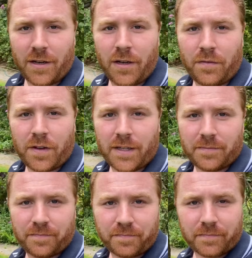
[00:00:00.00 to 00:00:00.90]
lovely
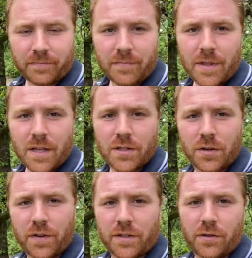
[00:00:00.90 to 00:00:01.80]

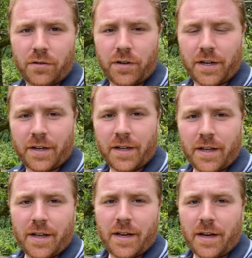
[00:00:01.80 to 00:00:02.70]
sort of Victorian,
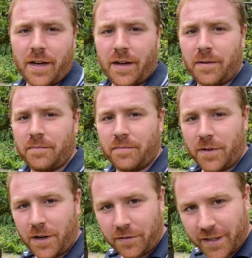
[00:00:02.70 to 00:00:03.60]
you
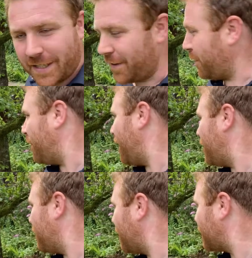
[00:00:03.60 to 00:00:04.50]
can't really see it from here,
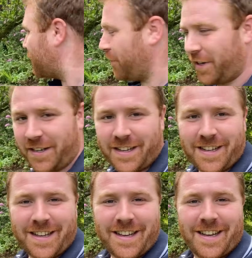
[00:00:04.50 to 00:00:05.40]
but a Victorian
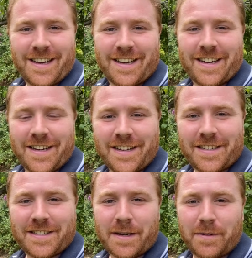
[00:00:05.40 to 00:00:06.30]

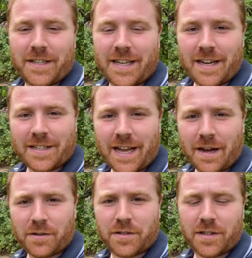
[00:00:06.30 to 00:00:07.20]
semi-detached
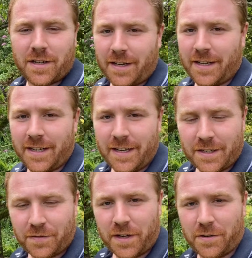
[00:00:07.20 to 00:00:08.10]
house in
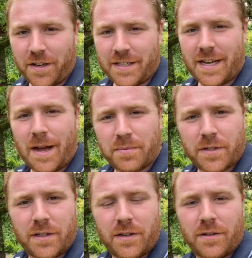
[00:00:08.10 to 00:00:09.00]
Lichfield, and it's
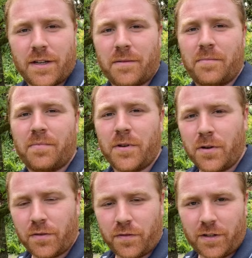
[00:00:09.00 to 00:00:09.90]
absolutely
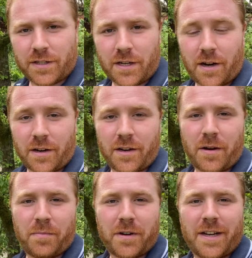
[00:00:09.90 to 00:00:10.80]
beautiful, this garden.
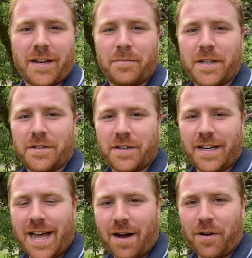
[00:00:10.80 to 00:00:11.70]
I'll put a little picture
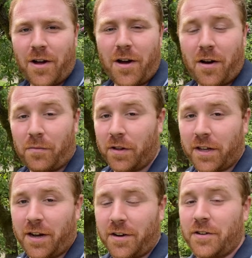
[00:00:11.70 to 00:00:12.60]
in now of what
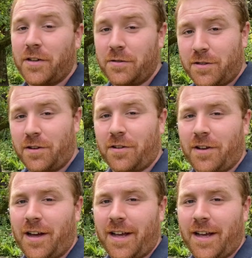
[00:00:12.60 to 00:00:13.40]
the garden used to look